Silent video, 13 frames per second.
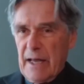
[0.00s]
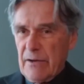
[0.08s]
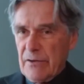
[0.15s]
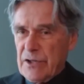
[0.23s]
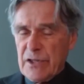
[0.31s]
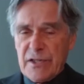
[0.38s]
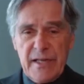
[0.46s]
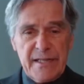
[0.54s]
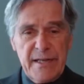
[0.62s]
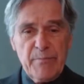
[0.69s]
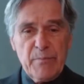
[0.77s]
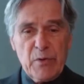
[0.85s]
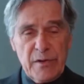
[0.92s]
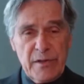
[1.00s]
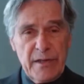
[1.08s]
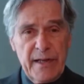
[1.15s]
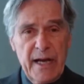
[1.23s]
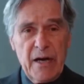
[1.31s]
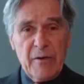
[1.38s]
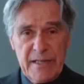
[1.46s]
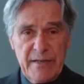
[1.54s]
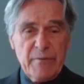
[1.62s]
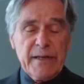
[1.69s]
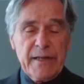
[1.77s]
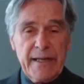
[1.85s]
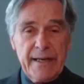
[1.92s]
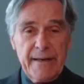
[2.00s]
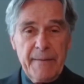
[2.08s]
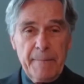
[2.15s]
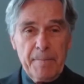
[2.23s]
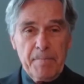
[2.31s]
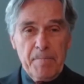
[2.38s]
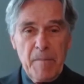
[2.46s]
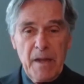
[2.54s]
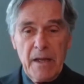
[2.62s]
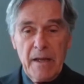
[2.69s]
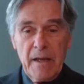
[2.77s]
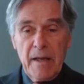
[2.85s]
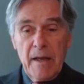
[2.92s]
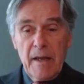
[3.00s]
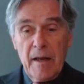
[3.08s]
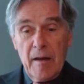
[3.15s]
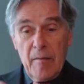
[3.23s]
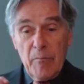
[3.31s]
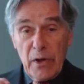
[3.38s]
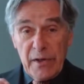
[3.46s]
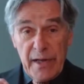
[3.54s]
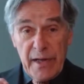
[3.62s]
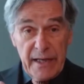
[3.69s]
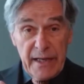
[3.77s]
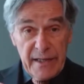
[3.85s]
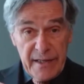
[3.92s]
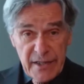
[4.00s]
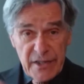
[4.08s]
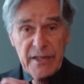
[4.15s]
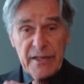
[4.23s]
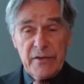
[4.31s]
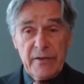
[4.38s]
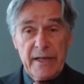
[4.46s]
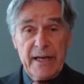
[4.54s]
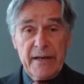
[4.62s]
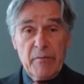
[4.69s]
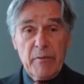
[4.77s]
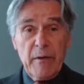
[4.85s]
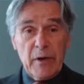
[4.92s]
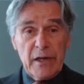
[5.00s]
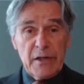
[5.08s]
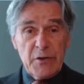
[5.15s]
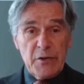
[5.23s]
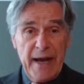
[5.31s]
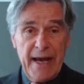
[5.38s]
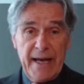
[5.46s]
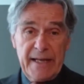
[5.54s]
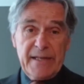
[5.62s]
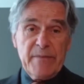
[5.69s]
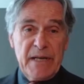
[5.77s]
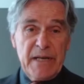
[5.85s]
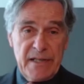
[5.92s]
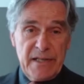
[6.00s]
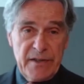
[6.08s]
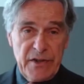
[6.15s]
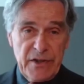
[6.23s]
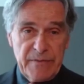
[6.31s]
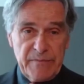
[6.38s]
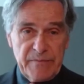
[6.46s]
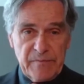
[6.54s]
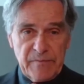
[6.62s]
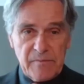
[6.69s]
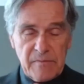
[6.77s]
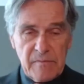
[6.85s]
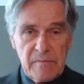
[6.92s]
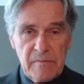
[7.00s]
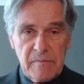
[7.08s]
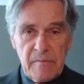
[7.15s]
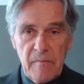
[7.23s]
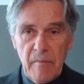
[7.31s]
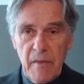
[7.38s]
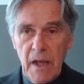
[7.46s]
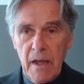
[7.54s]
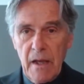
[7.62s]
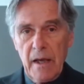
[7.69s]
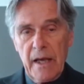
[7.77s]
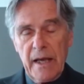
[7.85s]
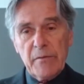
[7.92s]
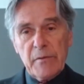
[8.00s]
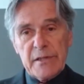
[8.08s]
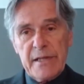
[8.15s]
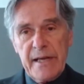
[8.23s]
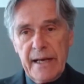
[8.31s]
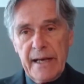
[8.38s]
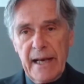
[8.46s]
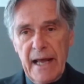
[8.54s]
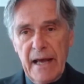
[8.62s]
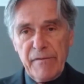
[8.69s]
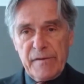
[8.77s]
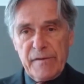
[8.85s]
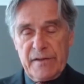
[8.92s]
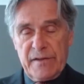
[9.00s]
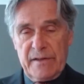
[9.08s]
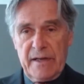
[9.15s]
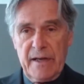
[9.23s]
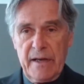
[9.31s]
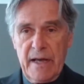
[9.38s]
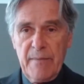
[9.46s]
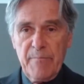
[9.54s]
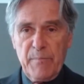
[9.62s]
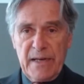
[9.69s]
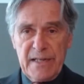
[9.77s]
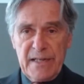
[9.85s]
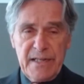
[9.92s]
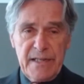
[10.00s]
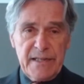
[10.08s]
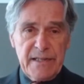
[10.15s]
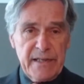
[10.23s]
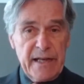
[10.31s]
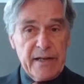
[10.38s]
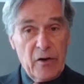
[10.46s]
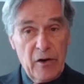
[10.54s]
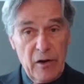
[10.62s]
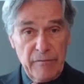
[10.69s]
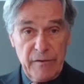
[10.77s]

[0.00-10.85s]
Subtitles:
just as important now as they were then. But in addition to that, we wanted to add a message. It was then left implicit that all of